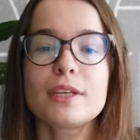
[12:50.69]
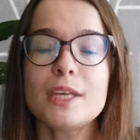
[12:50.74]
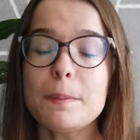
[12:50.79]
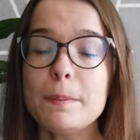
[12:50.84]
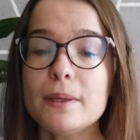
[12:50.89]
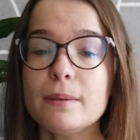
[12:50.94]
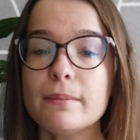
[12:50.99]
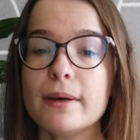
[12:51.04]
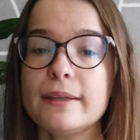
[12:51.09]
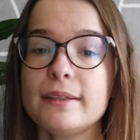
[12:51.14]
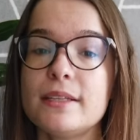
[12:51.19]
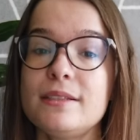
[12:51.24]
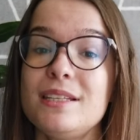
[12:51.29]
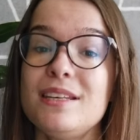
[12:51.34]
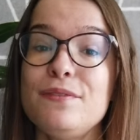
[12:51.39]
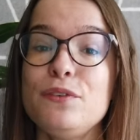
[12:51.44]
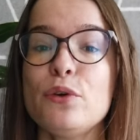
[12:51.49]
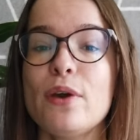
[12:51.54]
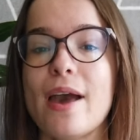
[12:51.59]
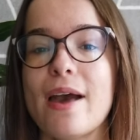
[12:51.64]
Keep in mind
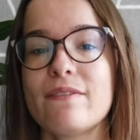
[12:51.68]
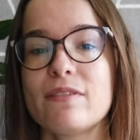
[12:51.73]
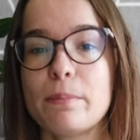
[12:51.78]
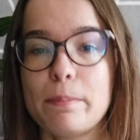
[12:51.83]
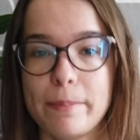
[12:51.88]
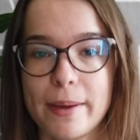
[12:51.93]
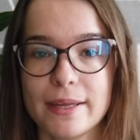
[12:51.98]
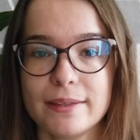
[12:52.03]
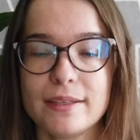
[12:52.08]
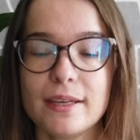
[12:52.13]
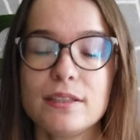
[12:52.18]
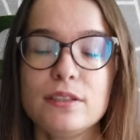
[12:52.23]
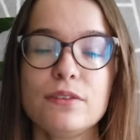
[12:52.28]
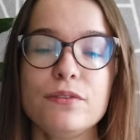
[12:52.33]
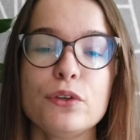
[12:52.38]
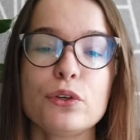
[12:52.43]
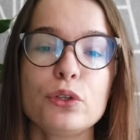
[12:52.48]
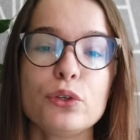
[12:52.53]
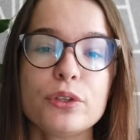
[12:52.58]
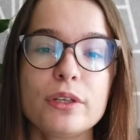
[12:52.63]
that if you have a pet and
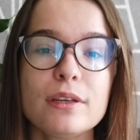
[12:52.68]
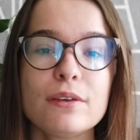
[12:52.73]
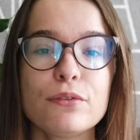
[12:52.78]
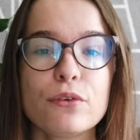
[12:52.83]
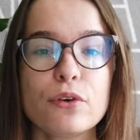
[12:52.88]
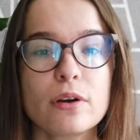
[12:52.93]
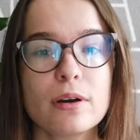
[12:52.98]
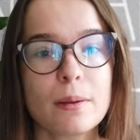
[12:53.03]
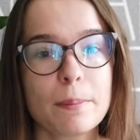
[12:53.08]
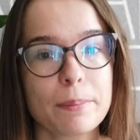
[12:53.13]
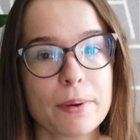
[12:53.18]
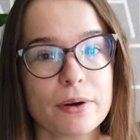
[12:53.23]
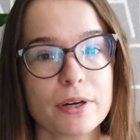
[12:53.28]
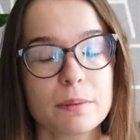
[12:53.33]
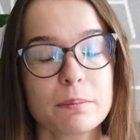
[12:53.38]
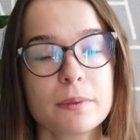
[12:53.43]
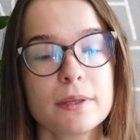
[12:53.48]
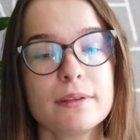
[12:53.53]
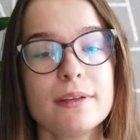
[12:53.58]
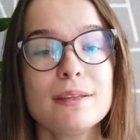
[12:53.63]
if you're looking for an
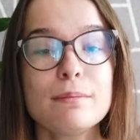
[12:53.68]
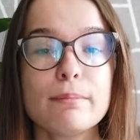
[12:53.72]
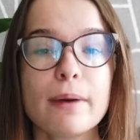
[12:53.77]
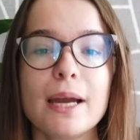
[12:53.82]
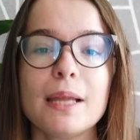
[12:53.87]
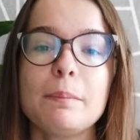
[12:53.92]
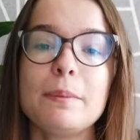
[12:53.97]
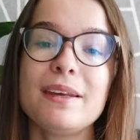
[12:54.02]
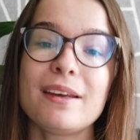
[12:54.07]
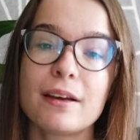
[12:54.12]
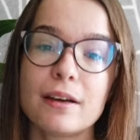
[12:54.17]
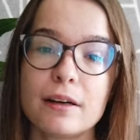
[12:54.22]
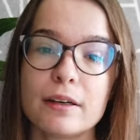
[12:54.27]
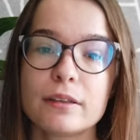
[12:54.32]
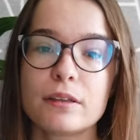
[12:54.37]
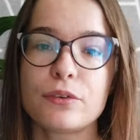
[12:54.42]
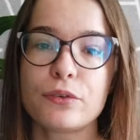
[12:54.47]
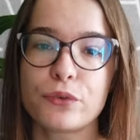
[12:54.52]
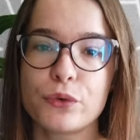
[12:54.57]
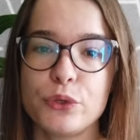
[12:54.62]
apartment, it might be
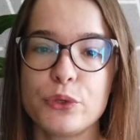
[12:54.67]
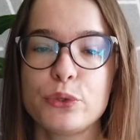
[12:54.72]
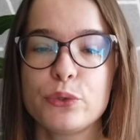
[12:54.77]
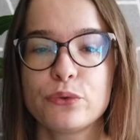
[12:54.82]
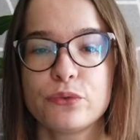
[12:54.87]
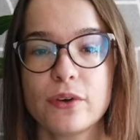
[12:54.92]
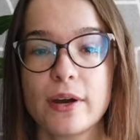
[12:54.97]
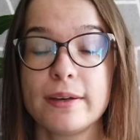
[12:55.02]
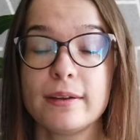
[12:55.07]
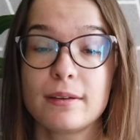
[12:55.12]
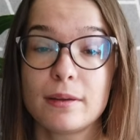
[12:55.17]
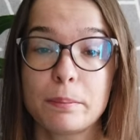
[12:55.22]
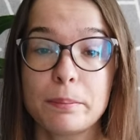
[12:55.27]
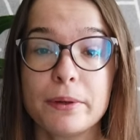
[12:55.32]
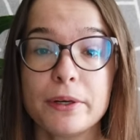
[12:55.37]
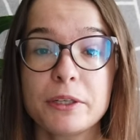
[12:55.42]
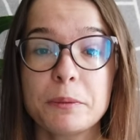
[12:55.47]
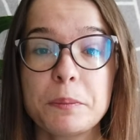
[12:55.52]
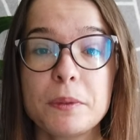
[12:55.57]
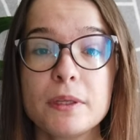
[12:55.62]
harder for you to find an
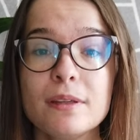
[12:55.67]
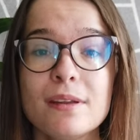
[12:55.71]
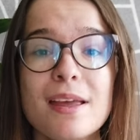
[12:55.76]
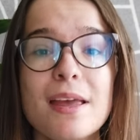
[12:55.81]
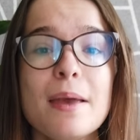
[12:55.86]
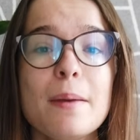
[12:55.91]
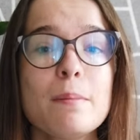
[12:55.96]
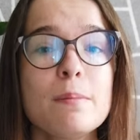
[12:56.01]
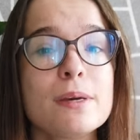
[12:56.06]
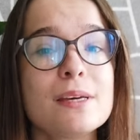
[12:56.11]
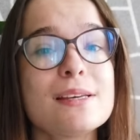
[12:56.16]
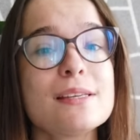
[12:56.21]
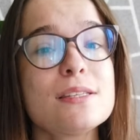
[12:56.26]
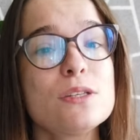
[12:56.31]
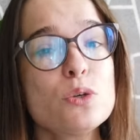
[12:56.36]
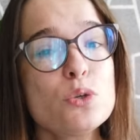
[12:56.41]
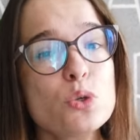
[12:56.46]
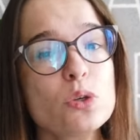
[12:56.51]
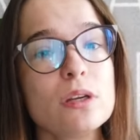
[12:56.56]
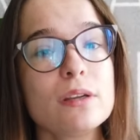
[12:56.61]
apartment,
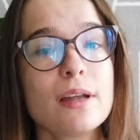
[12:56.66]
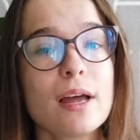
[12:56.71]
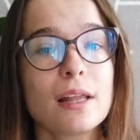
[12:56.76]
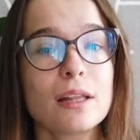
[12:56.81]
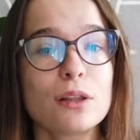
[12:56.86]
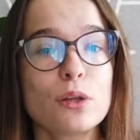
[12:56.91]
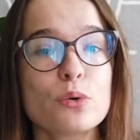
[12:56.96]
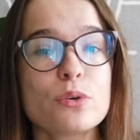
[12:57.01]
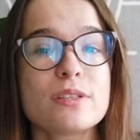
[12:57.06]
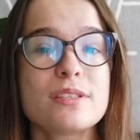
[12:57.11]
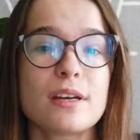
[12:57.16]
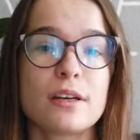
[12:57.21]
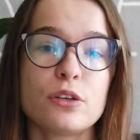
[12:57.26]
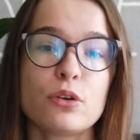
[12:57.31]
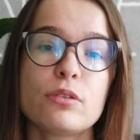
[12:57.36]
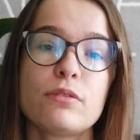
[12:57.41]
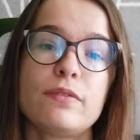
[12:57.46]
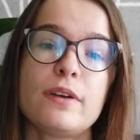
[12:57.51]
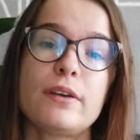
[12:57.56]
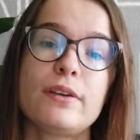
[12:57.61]
because usually landlords are
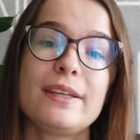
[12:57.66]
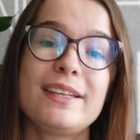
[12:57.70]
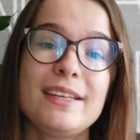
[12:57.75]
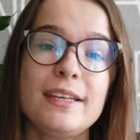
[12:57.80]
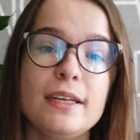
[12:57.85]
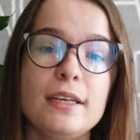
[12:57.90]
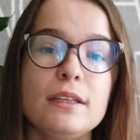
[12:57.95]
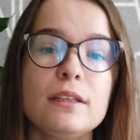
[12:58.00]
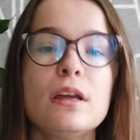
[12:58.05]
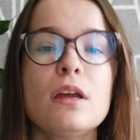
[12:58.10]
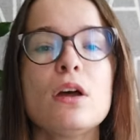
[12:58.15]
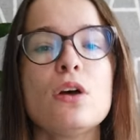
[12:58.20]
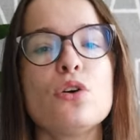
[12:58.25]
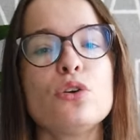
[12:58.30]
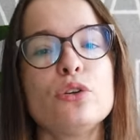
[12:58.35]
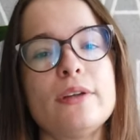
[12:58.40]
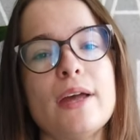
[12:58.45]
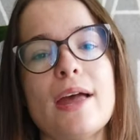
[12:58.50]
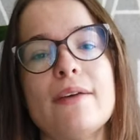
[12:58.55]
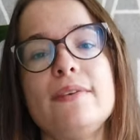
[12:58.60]
not very keen
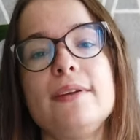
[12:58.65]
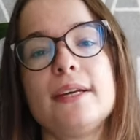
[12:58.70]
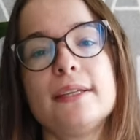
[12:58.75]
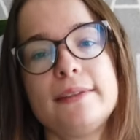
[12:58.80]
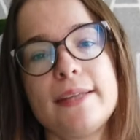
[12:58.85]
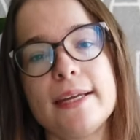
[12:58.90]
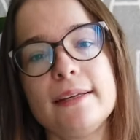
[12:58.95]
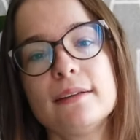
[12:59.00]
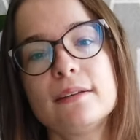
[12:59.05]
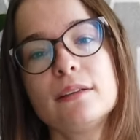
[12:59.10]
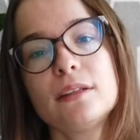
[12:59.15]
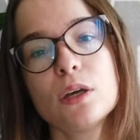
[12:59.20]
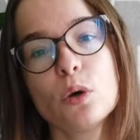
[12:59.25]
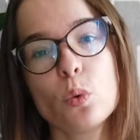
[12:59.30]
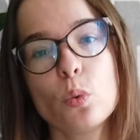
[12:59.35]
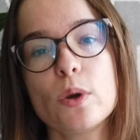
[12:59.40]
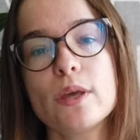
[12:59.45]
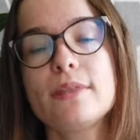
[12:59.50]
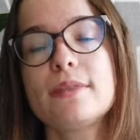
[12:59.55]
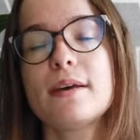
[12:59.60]
on having a
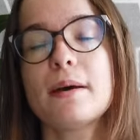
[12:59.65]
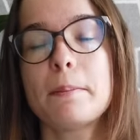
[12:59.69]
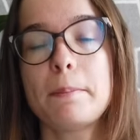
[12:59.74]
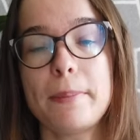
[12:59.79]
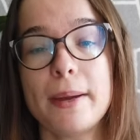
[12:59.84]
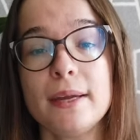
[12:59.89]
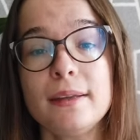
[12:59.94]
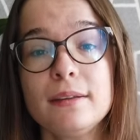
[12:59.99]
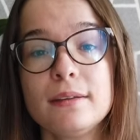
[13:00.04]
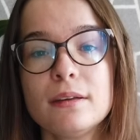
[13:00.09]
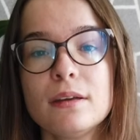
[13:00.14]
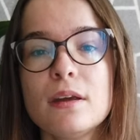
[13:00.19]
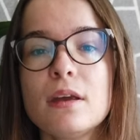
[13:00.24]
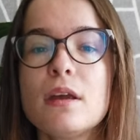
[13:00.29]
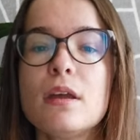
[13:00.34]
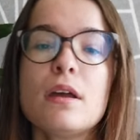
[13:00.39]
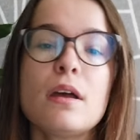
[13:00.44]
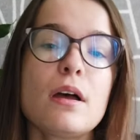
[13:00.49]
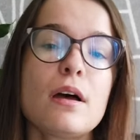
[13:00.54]
tenant with a pet